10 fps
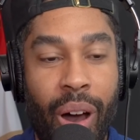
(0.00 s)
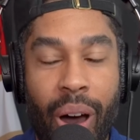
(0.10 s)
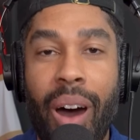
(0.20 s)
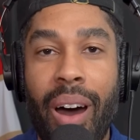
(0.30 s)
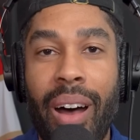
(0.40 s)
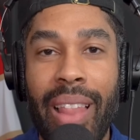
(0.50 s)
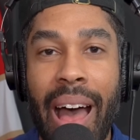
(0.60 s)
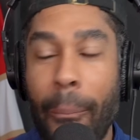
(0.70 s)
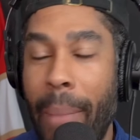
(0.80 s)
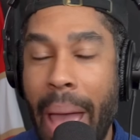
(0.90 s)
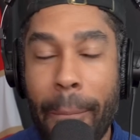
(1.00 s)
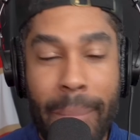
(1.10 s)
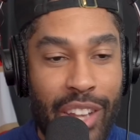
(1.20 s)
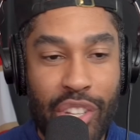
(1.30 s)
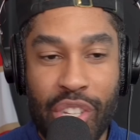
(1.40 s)
all my
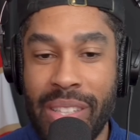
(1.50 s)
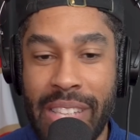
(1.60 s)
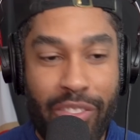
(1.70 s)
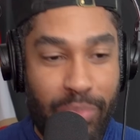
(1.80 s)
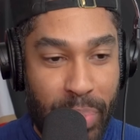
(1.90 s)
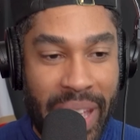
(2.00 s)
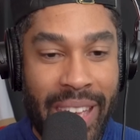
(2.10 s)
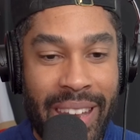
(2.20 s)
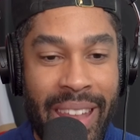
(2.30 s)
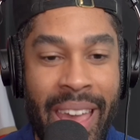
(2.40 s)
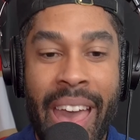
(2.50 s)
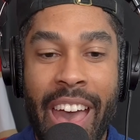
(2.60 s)
mentions have been